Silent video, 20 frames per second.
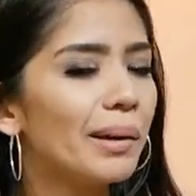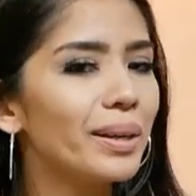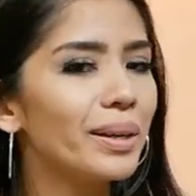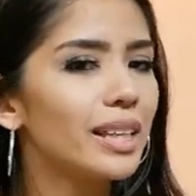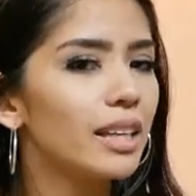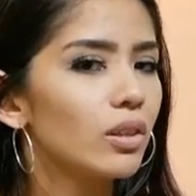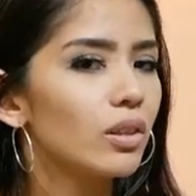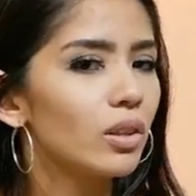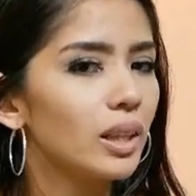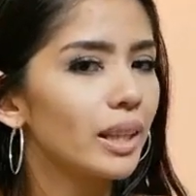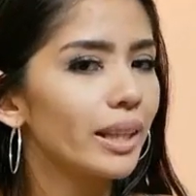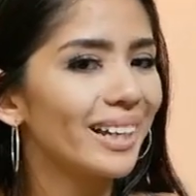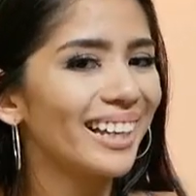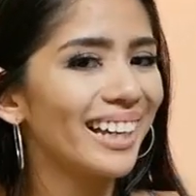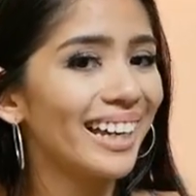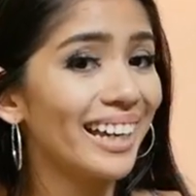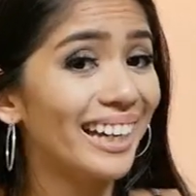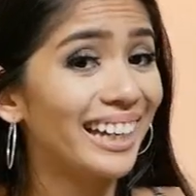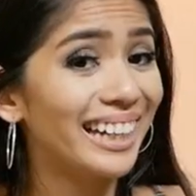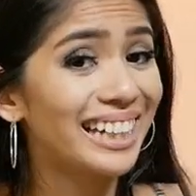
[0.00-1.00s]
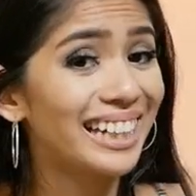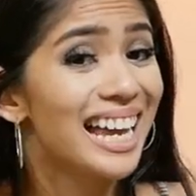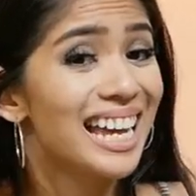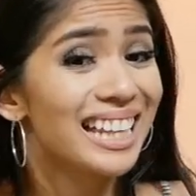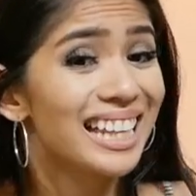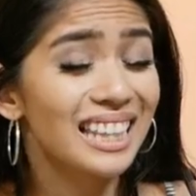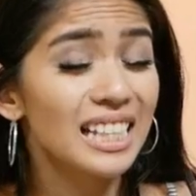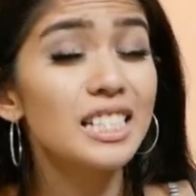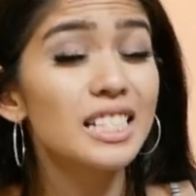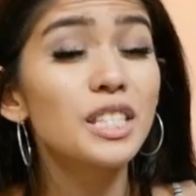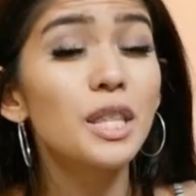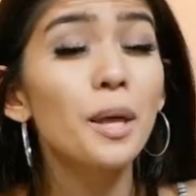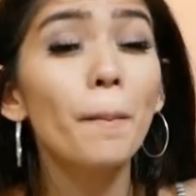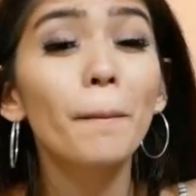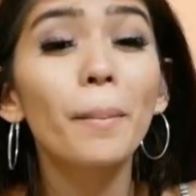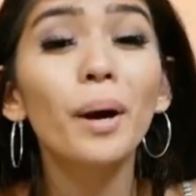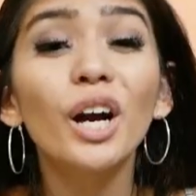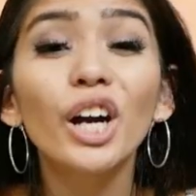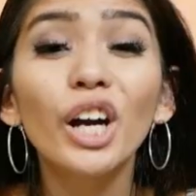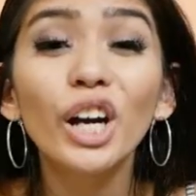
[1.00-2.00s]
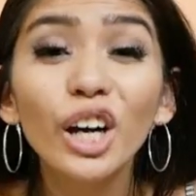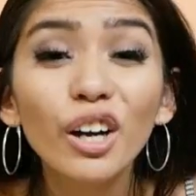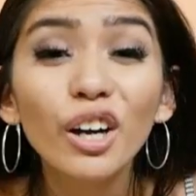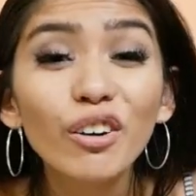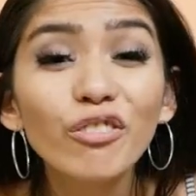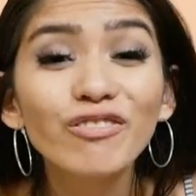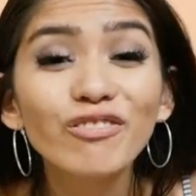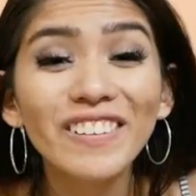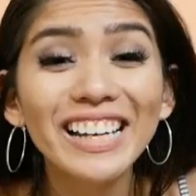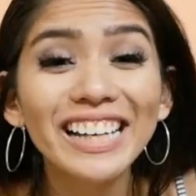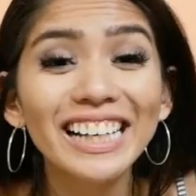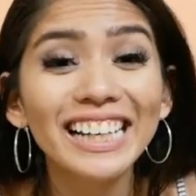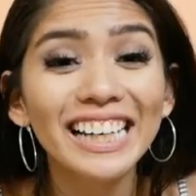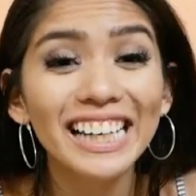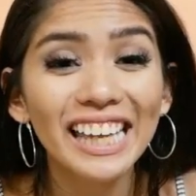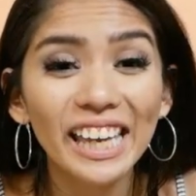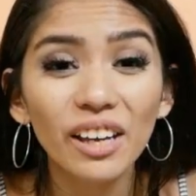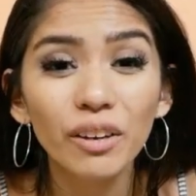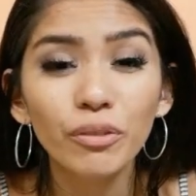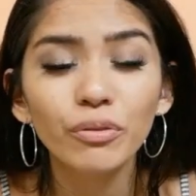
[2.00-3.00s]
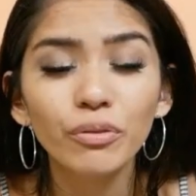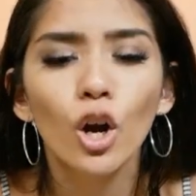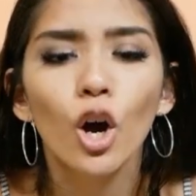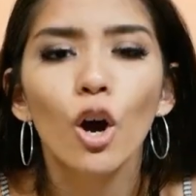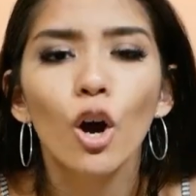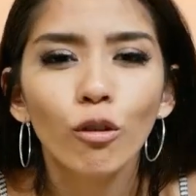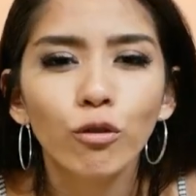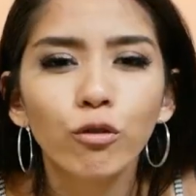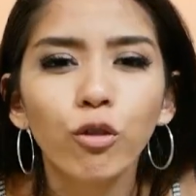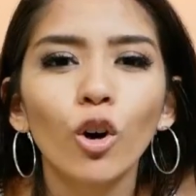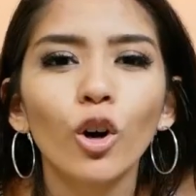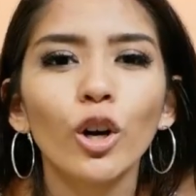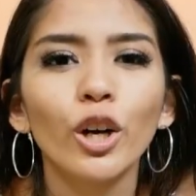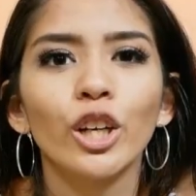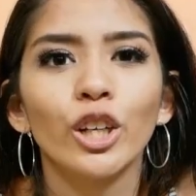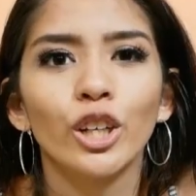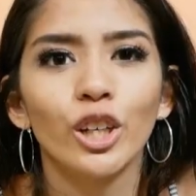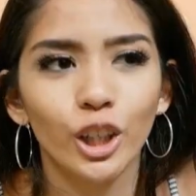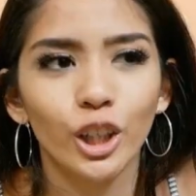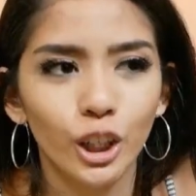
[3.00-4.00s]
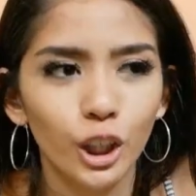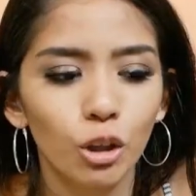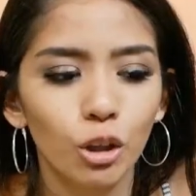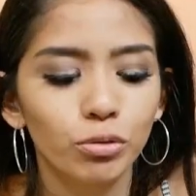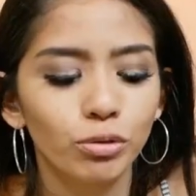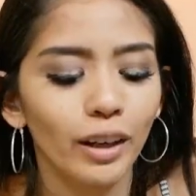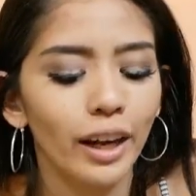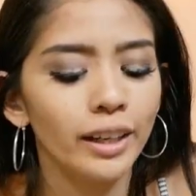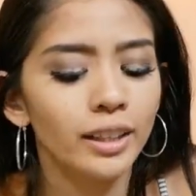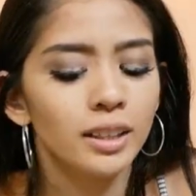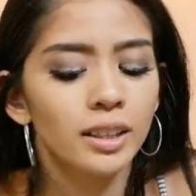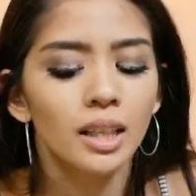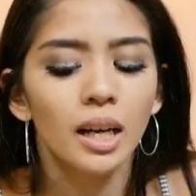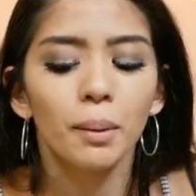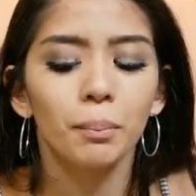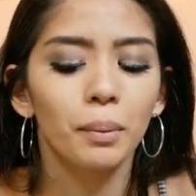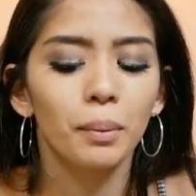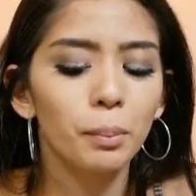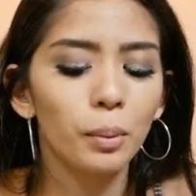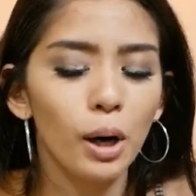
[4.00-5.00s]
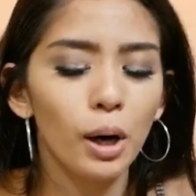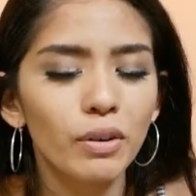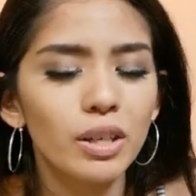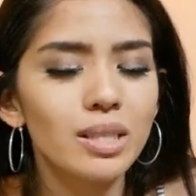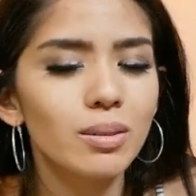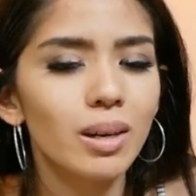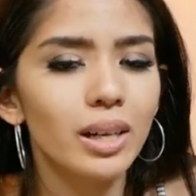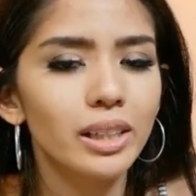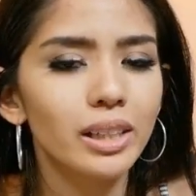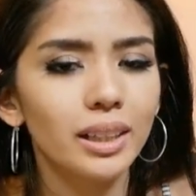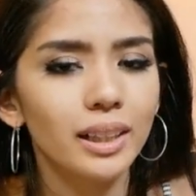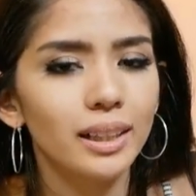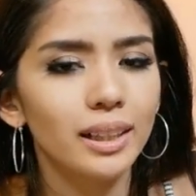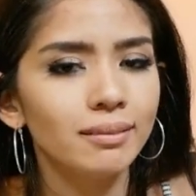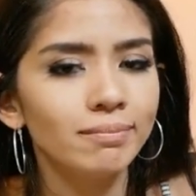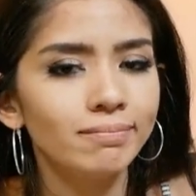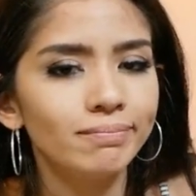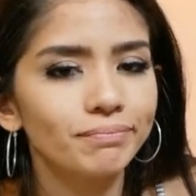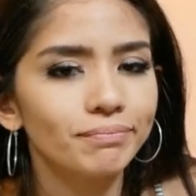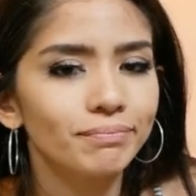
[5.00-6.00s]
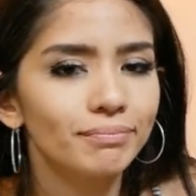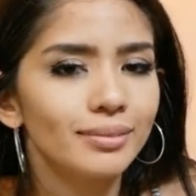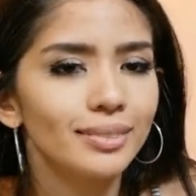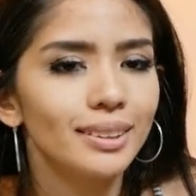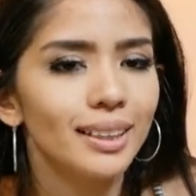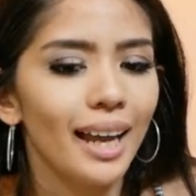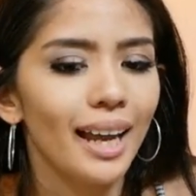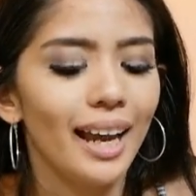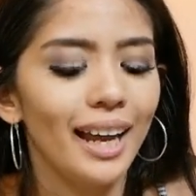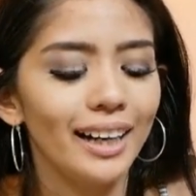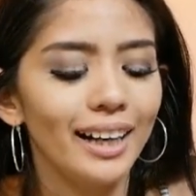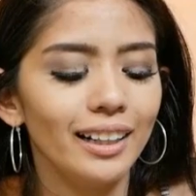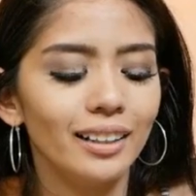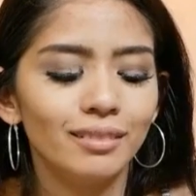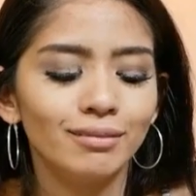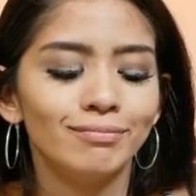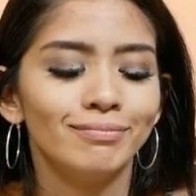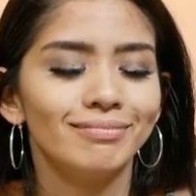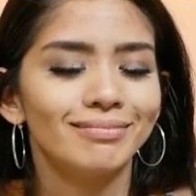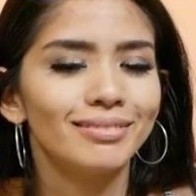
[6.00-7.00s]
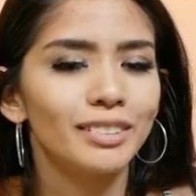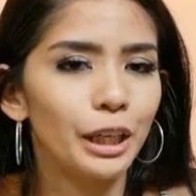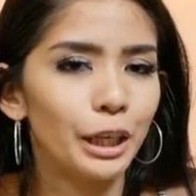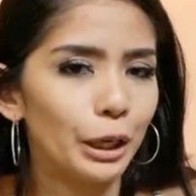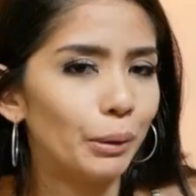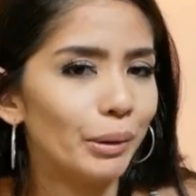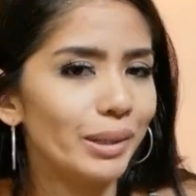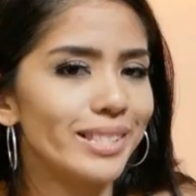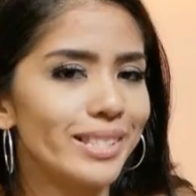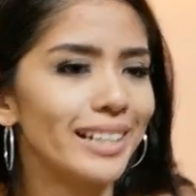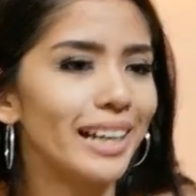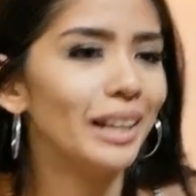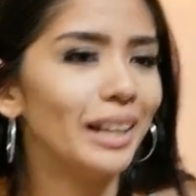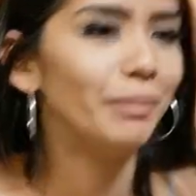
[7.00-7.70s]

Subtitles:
let me give you a little hint. This is the perfect gift for your girlfriend. My boyfriend's watching. Hey, you know